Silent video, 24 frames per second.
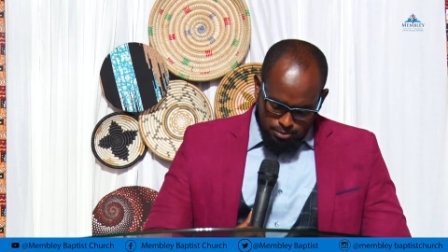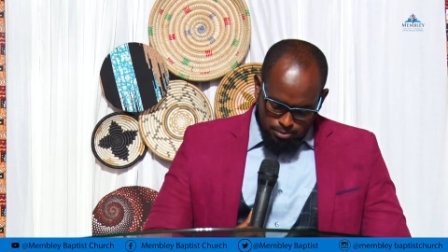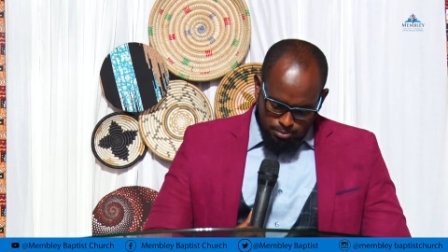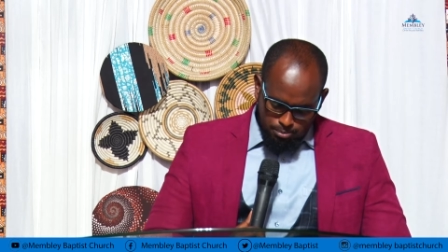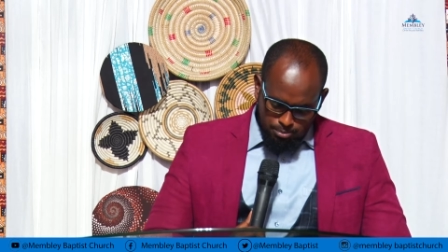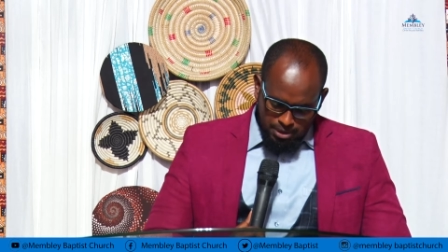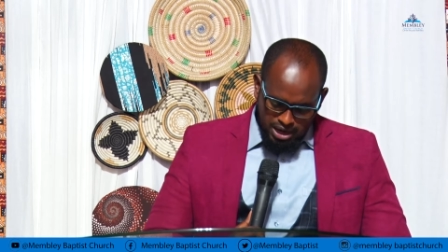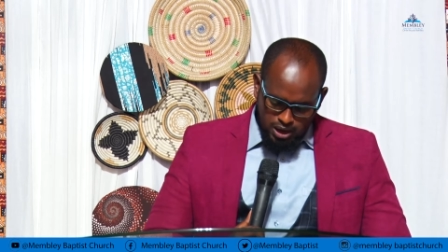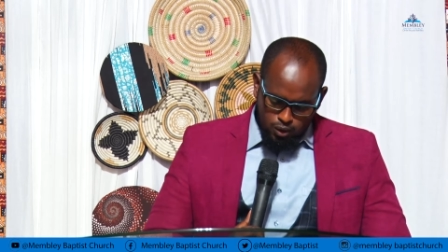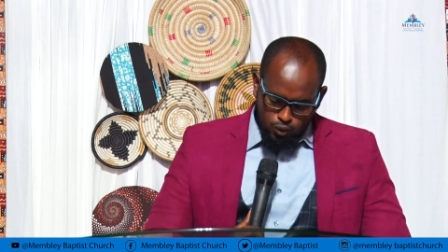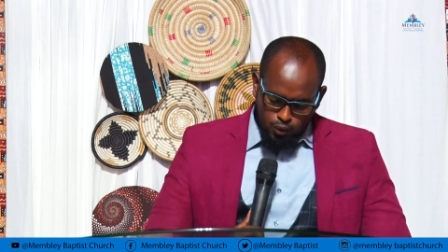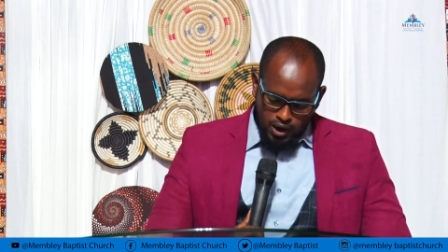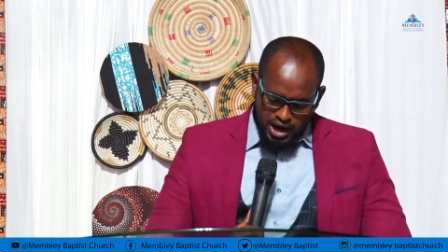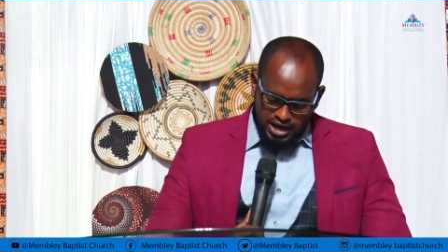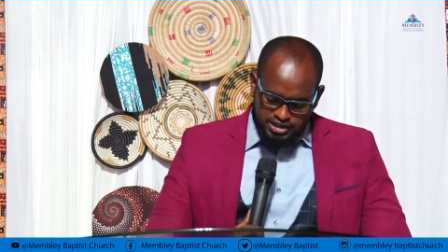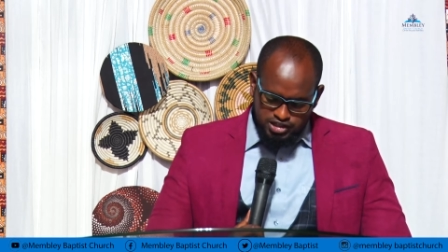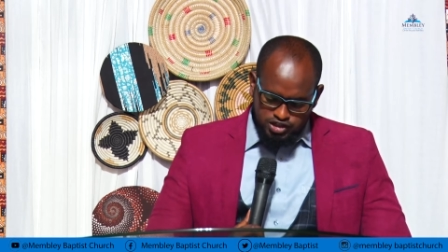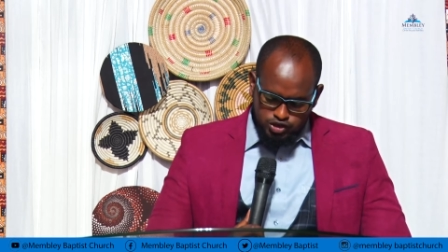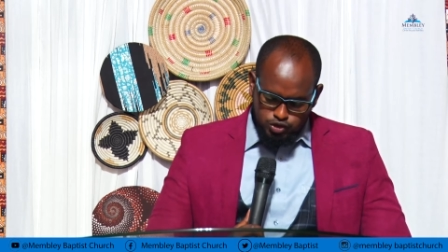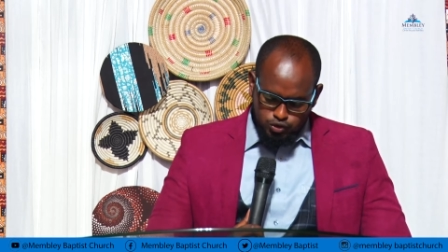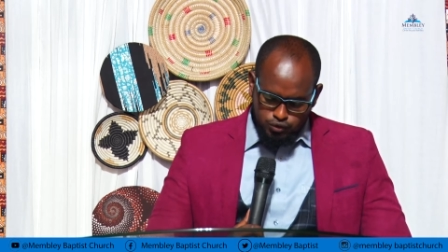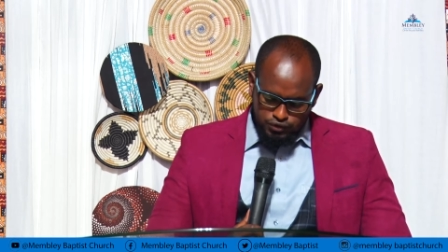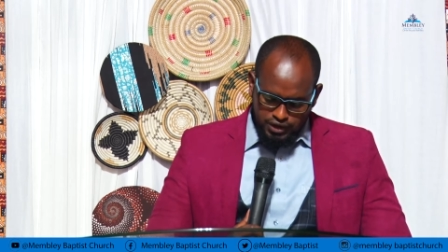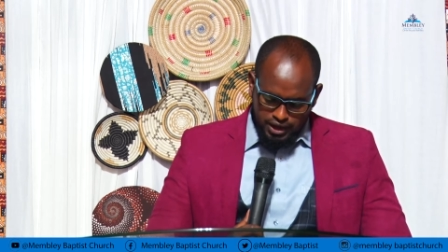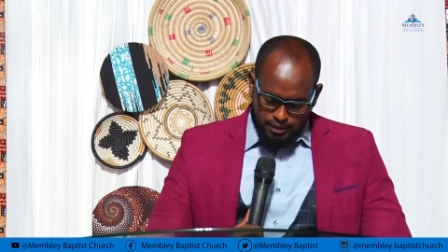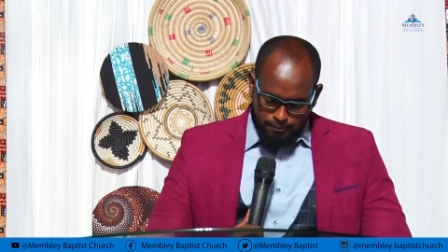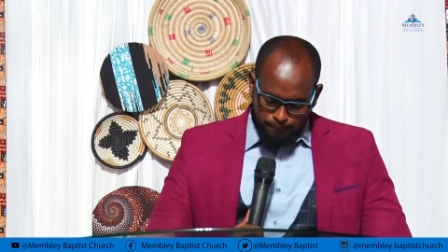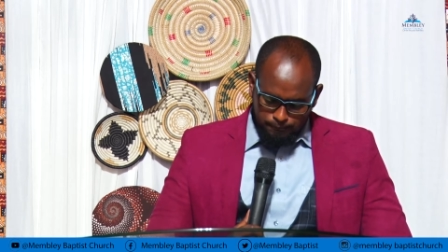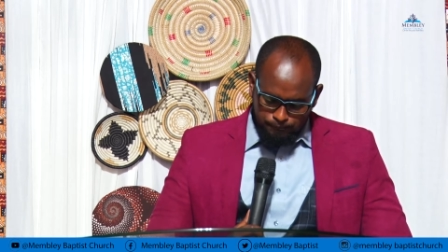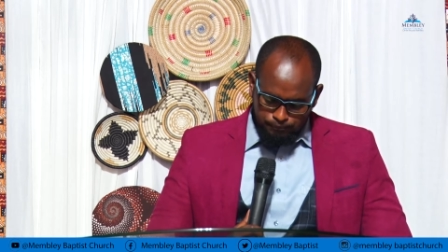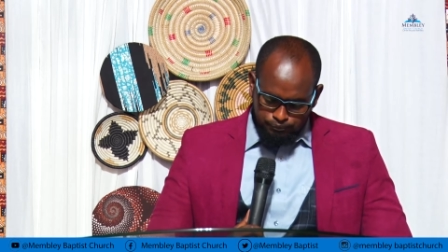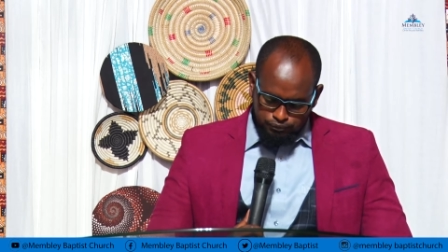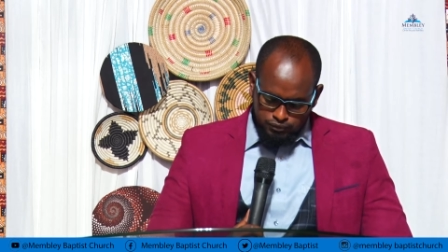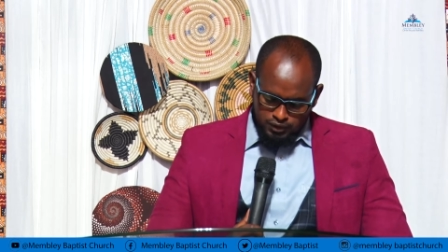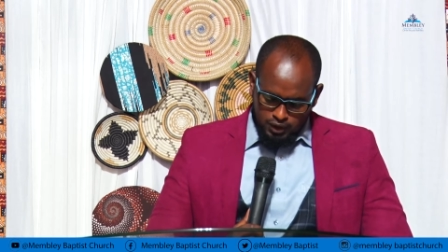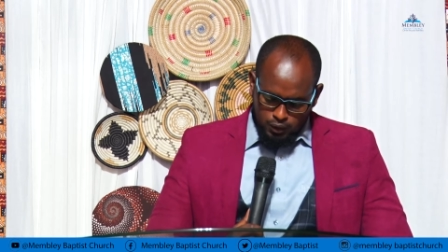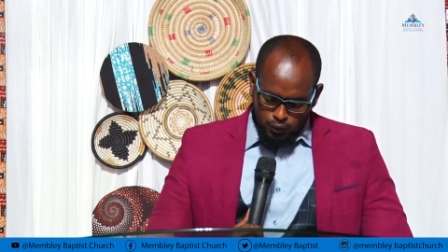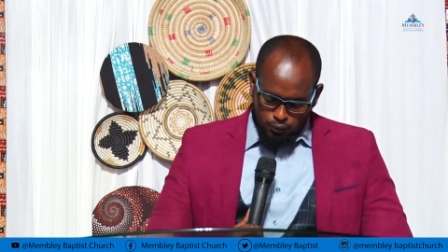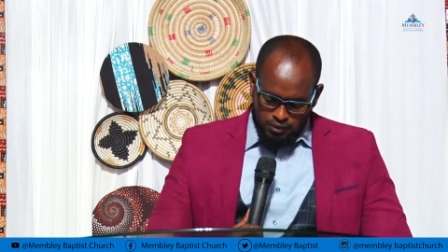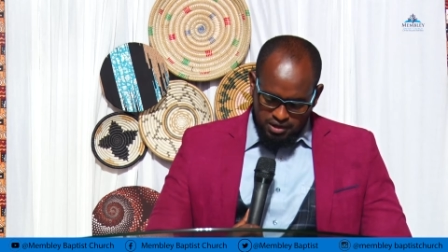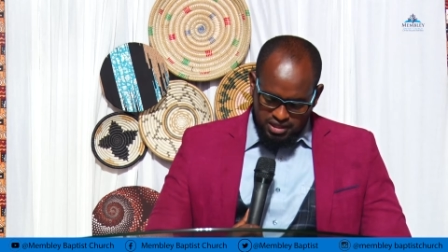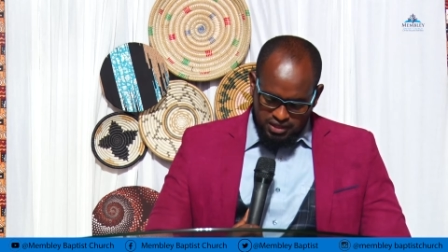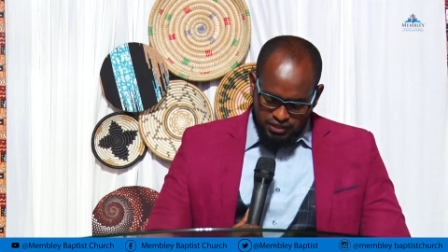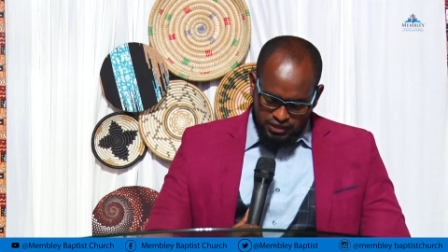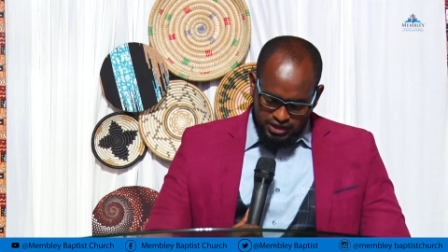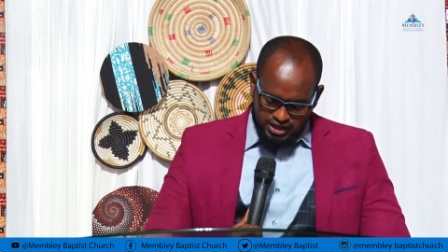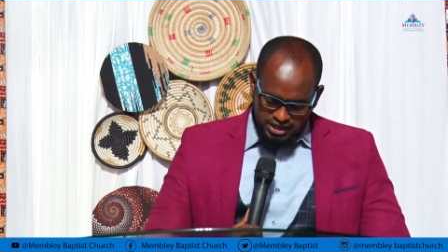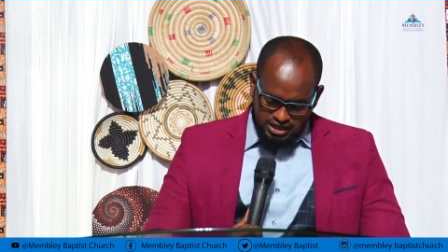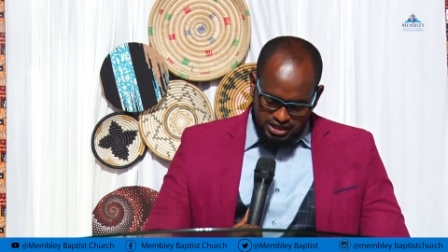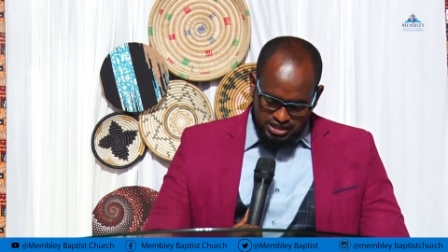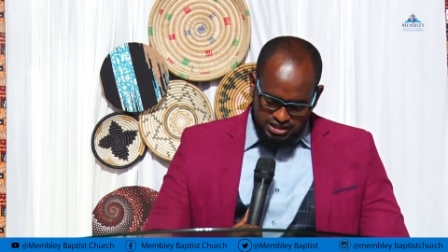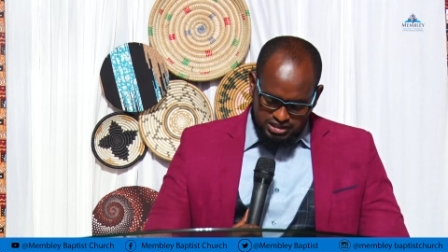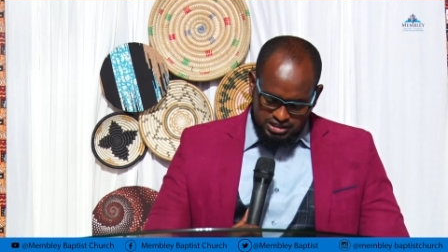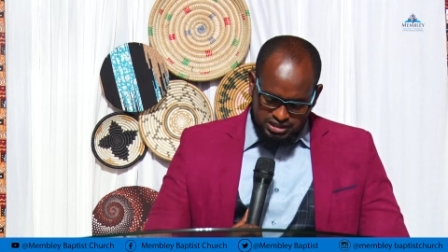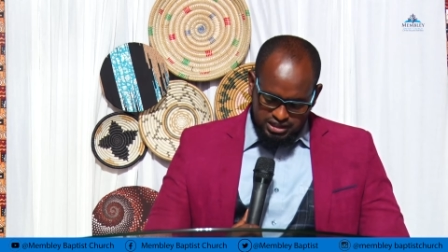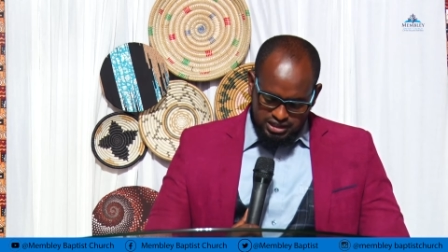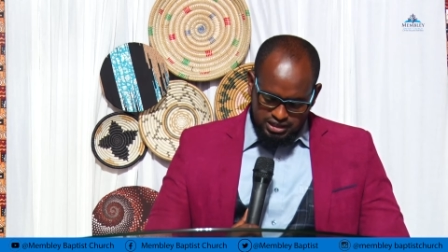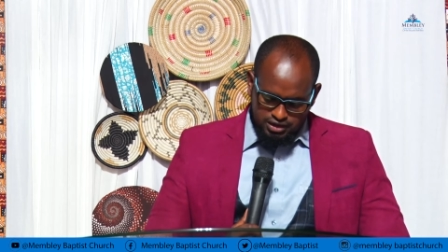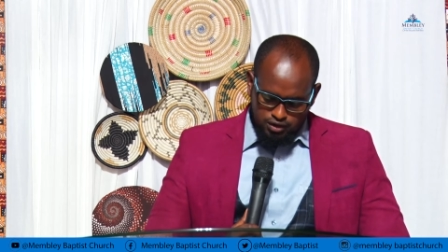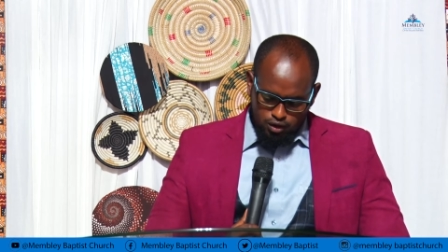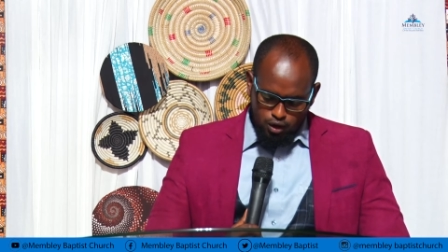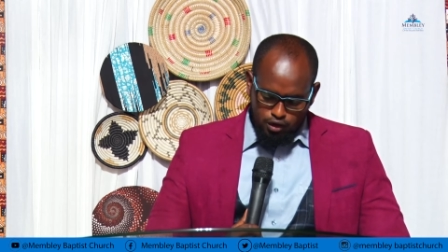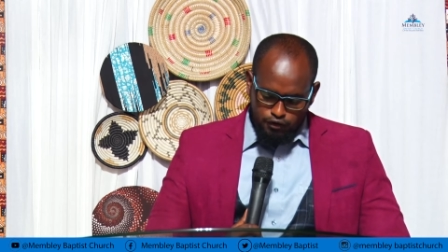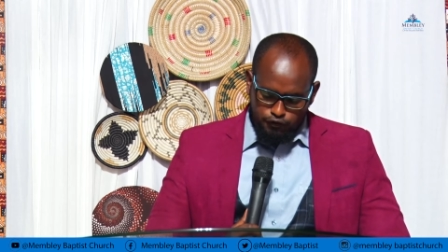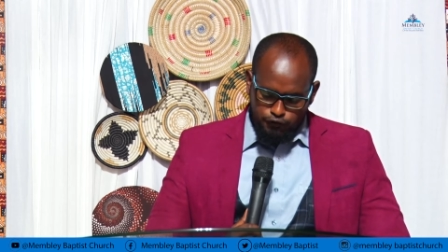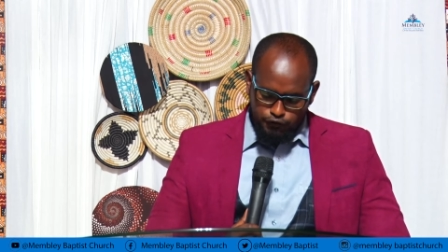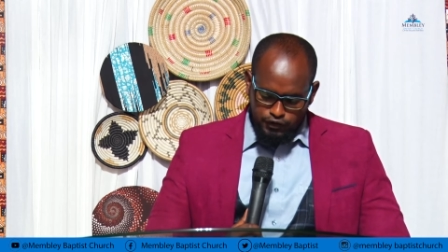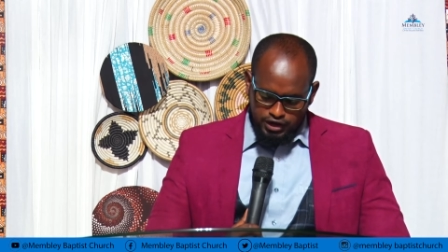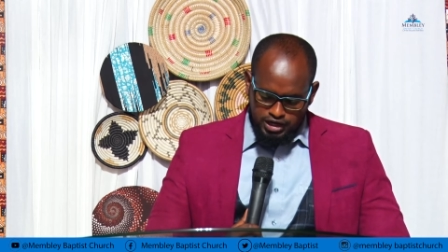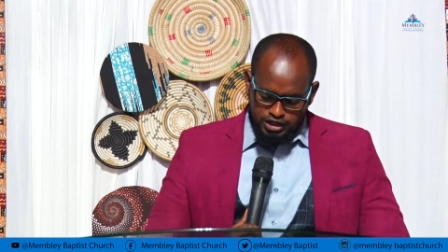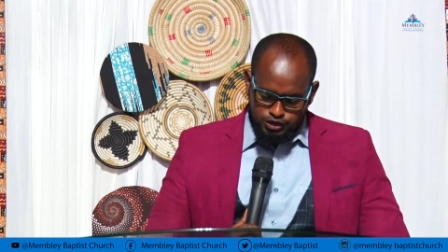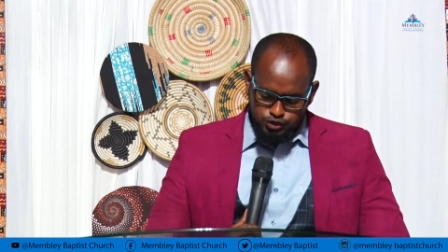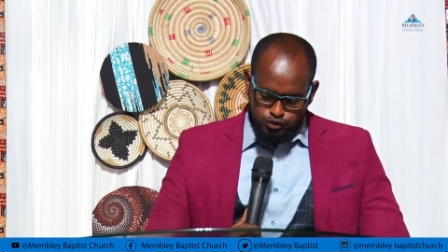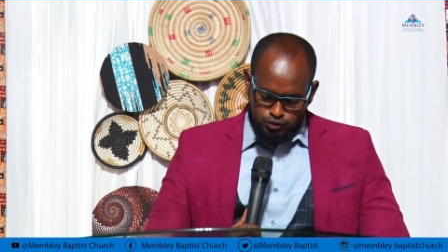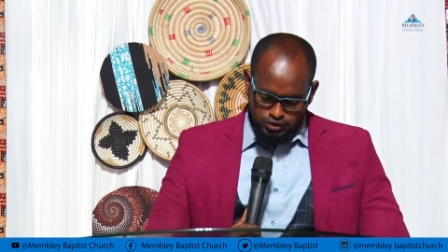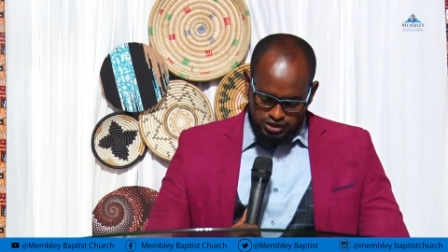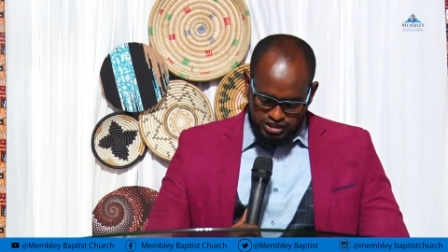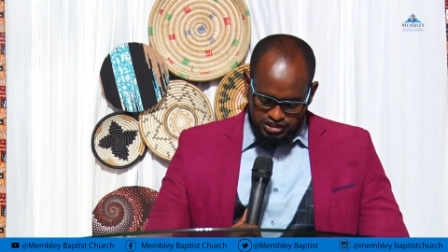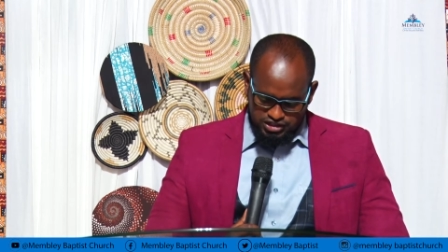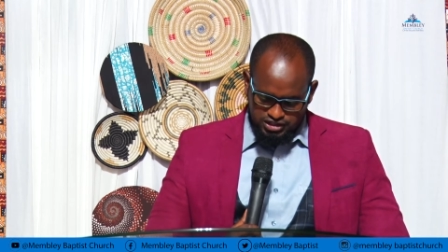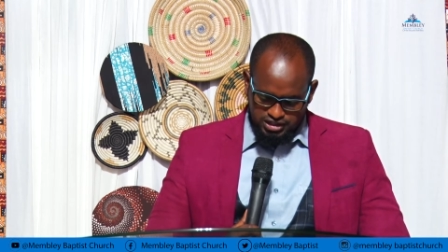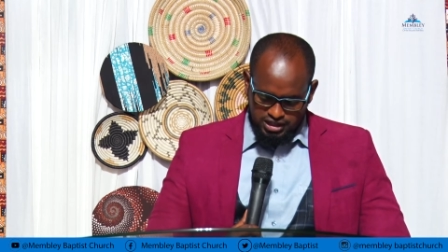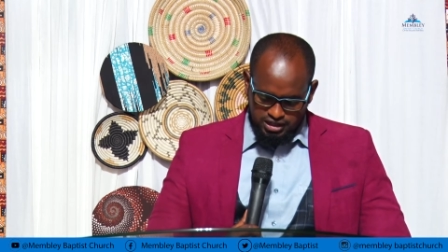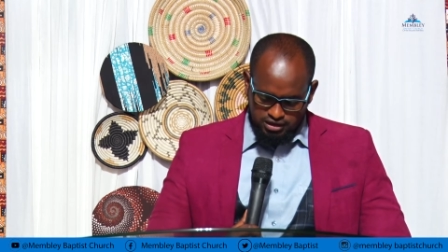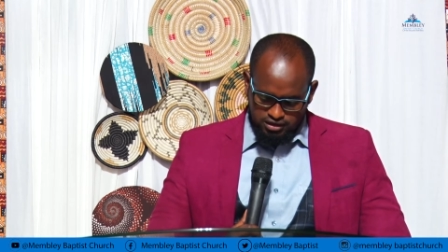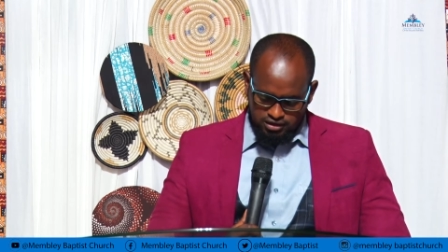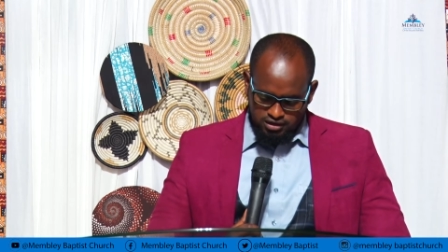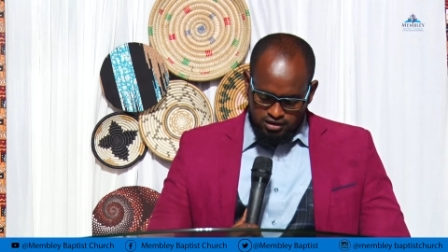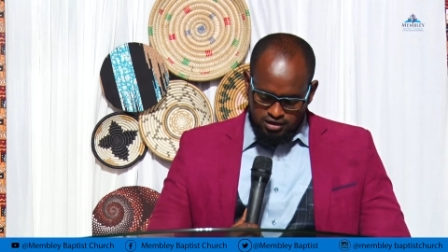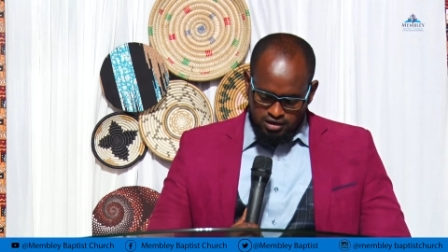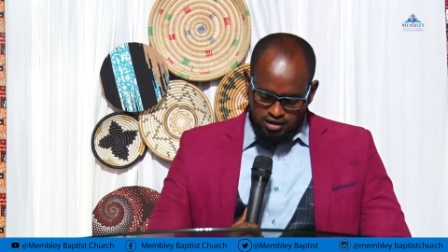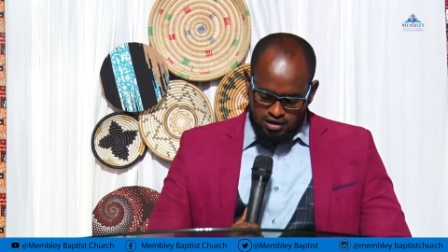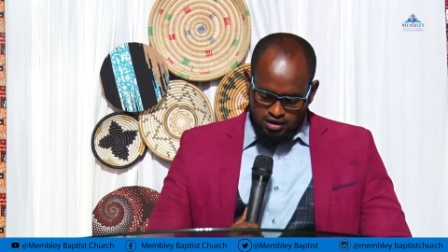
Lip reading: my words to them, whether they listen or fail to listen,